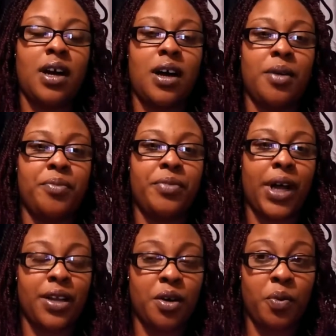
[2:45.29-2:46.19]

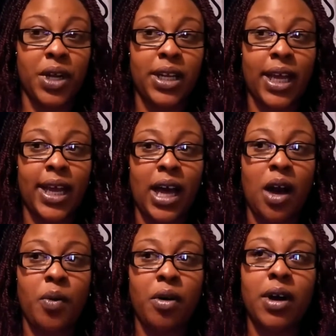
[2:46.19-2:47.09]
I know one day
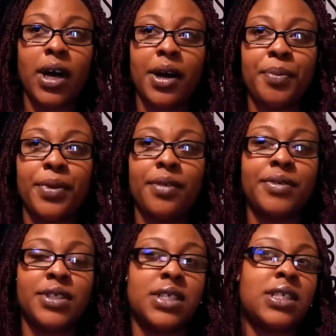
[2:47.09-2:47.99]
I woke up and
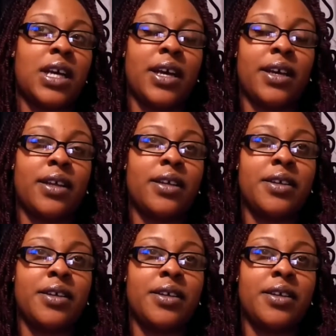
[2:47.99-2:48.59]
was just like,